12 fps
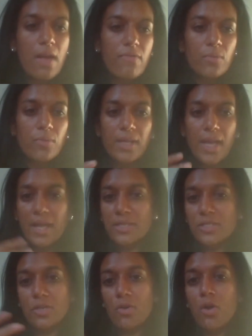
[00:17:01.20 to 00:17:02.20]
everybody
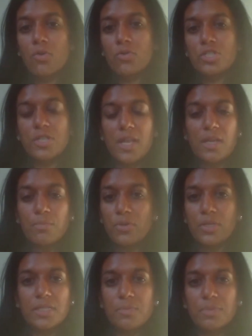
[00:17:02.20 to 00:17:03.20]
has their own genetic
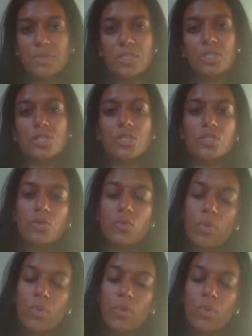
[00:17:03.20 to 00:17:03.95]
predisposition